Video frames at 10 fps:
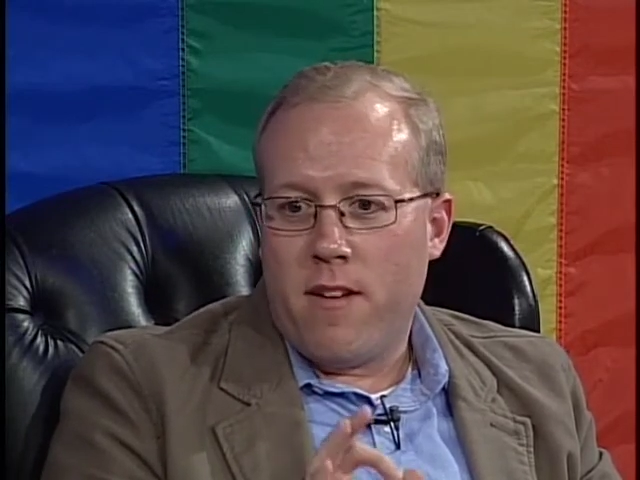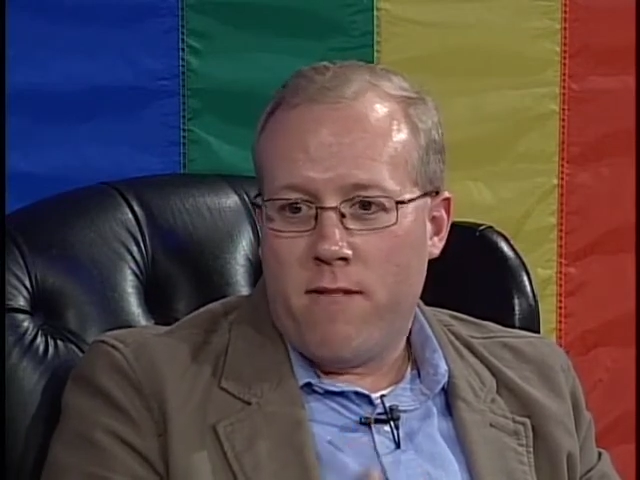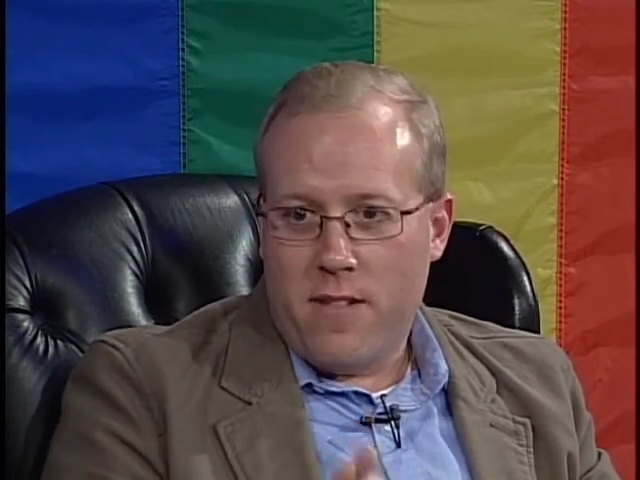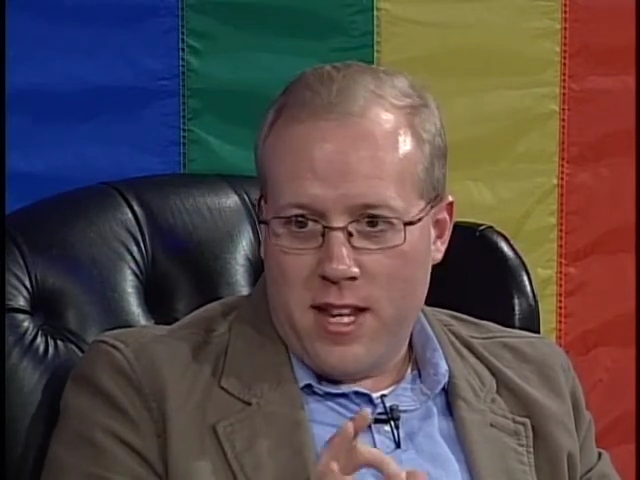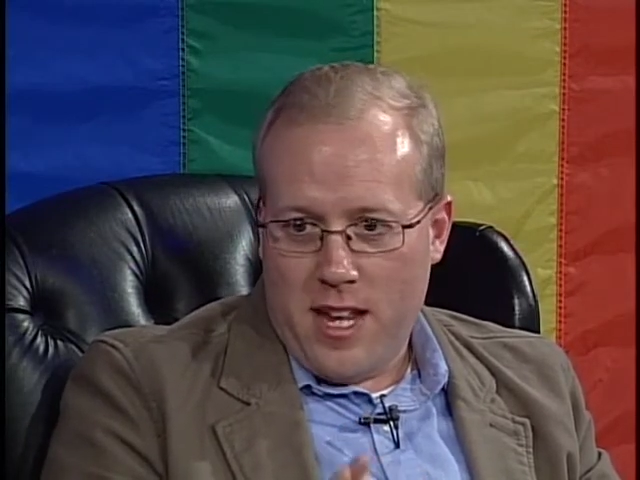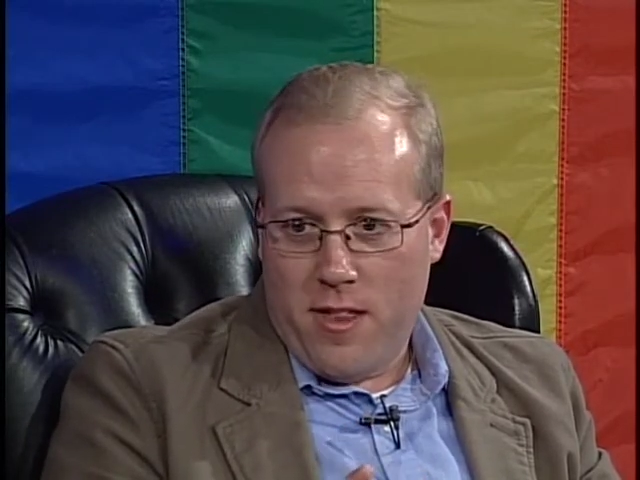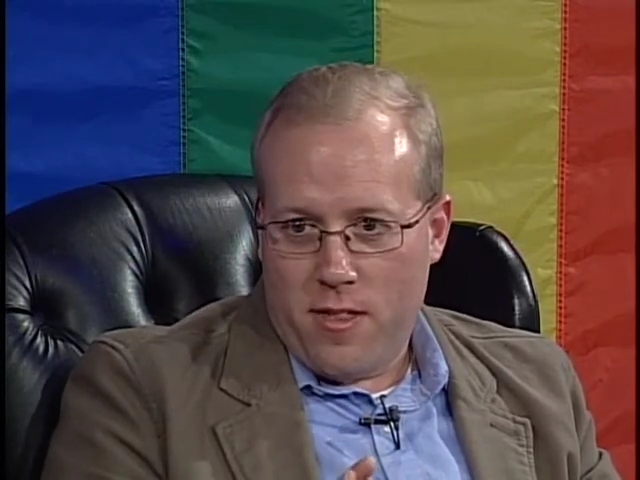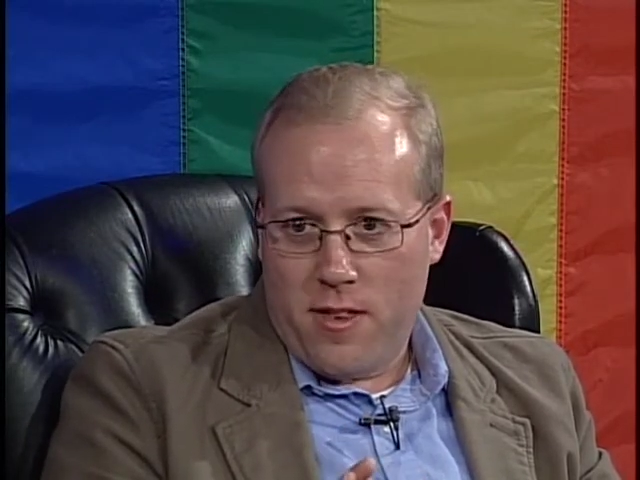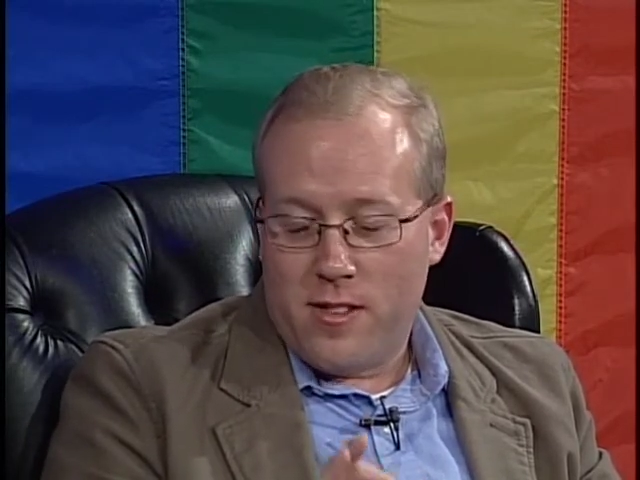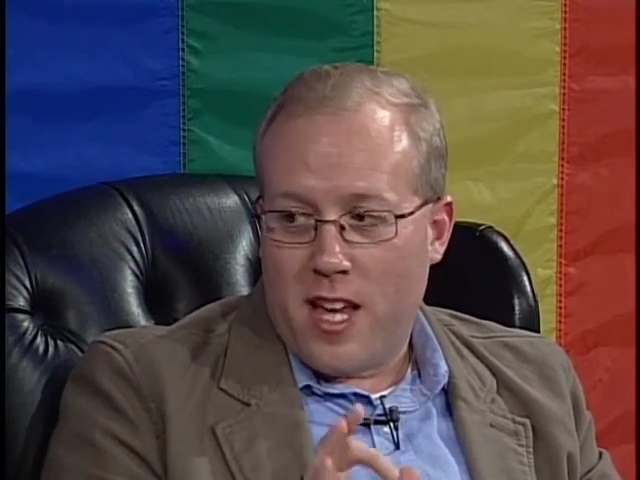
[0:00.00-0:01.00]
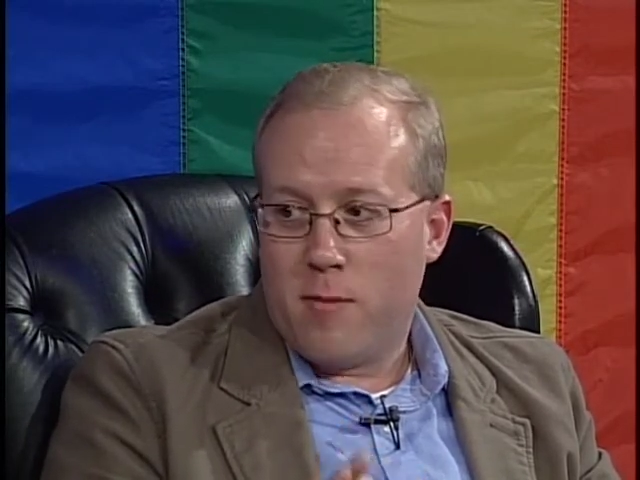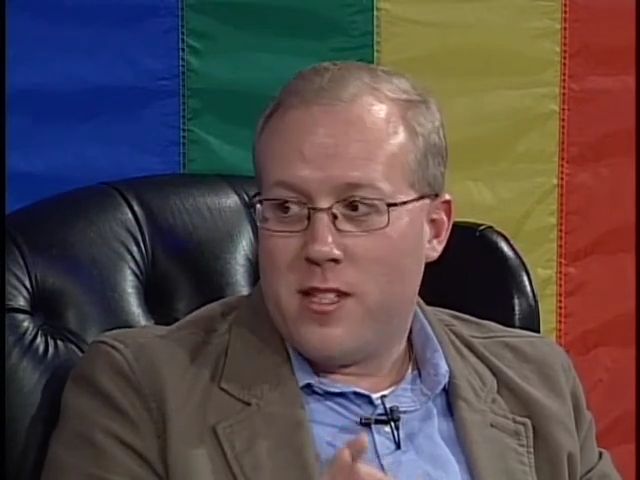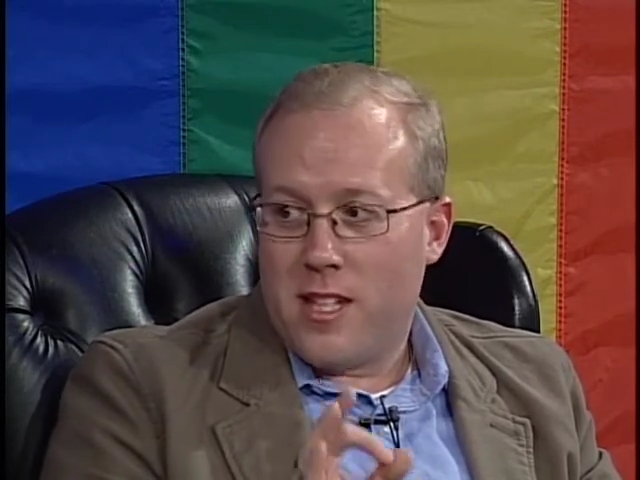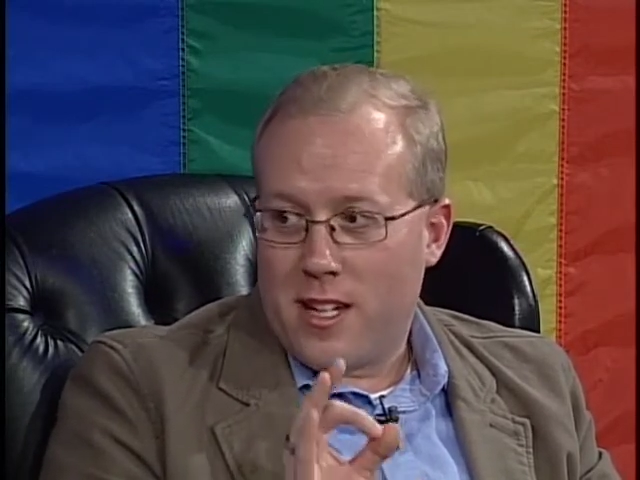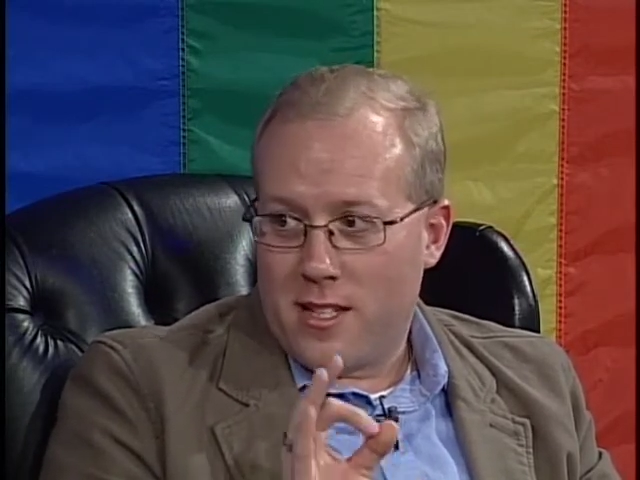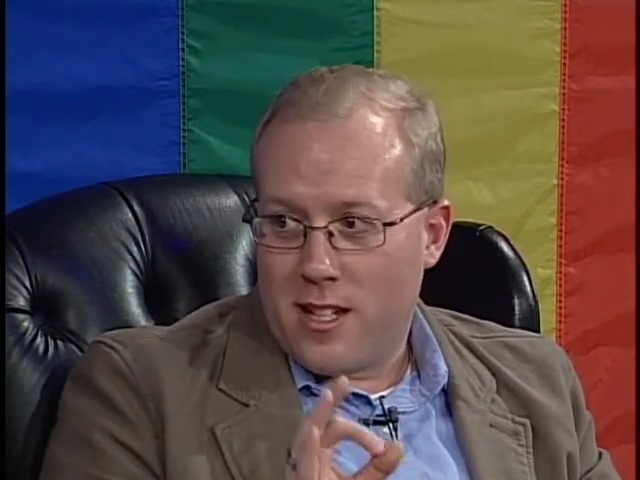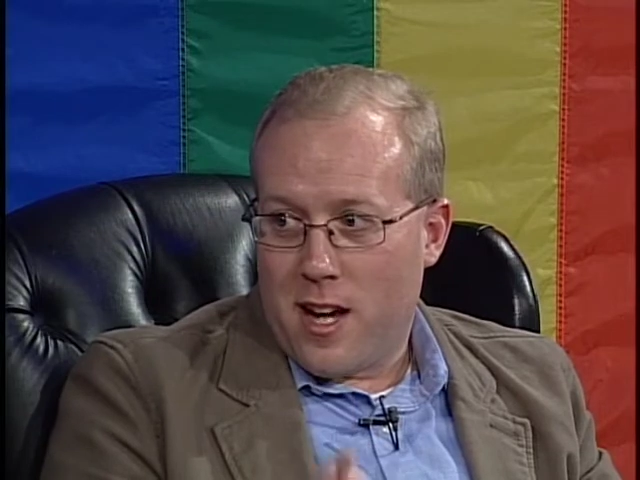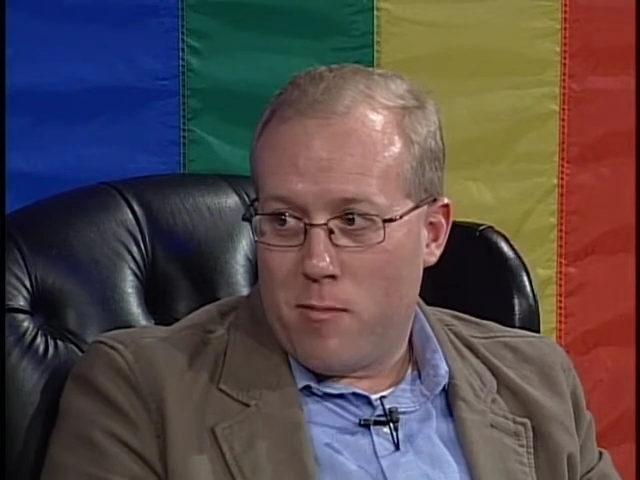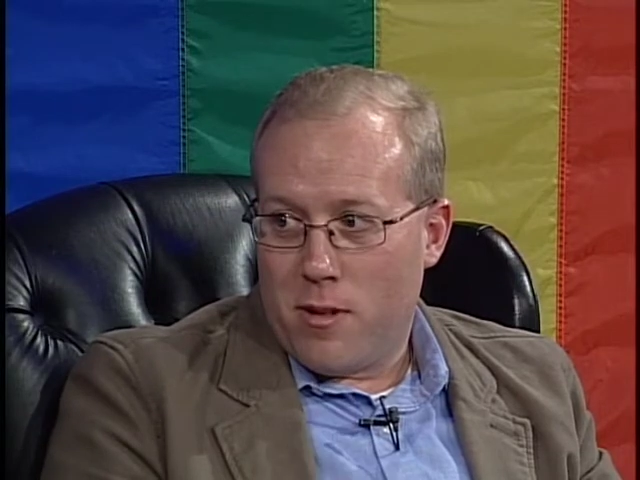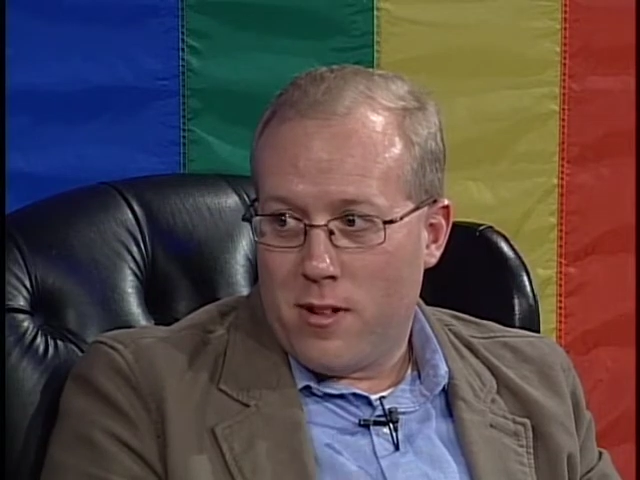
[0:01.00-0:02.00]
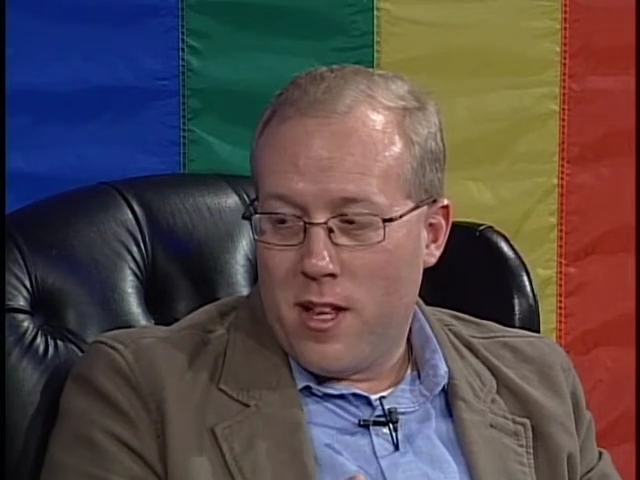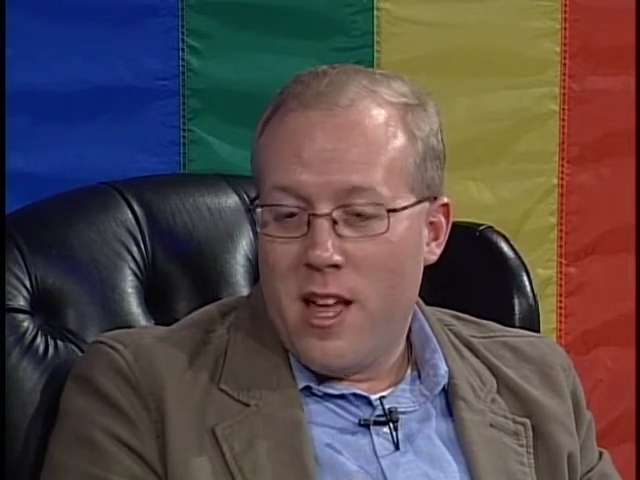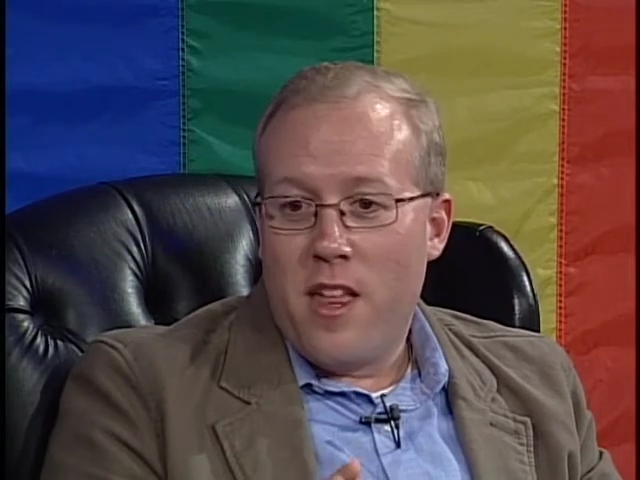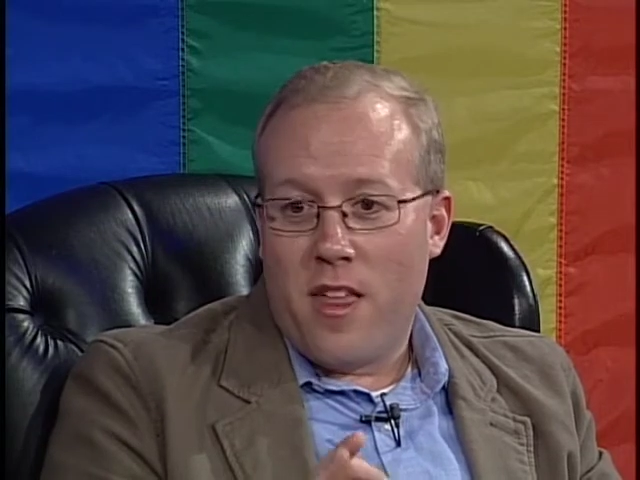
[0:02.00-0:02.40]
15th same-sex couple